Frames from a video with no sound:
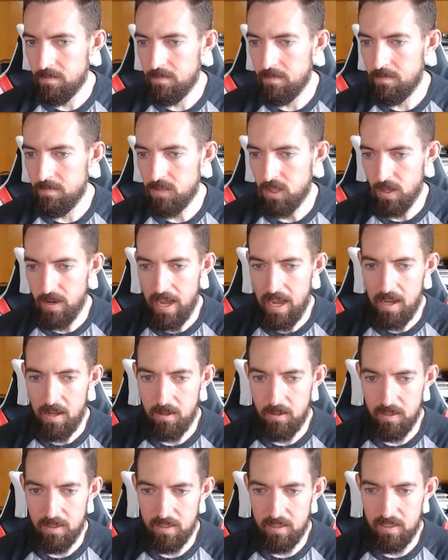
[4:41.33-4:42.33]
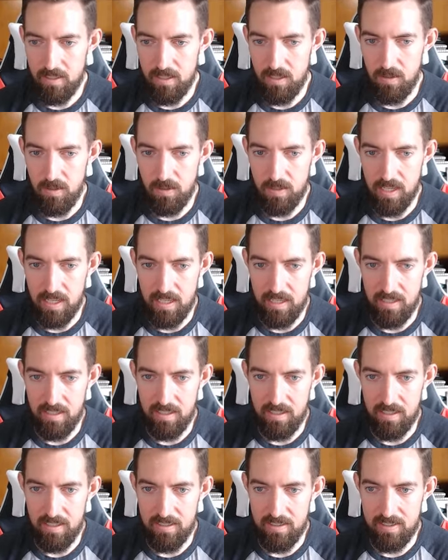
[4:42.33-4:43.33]
So now you
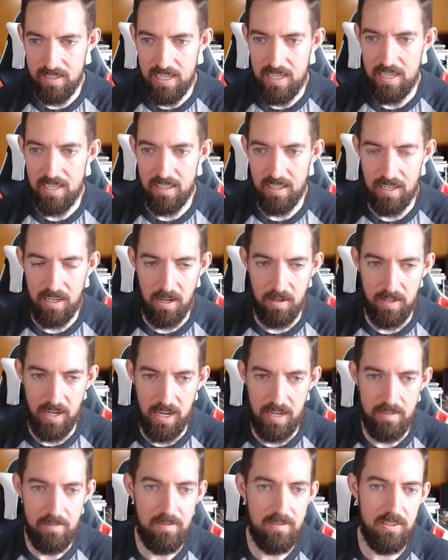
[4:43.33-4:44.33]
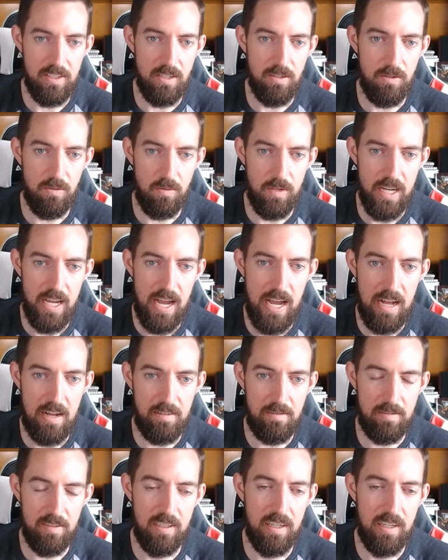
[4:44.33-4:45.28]
can see, like, okay, so we have,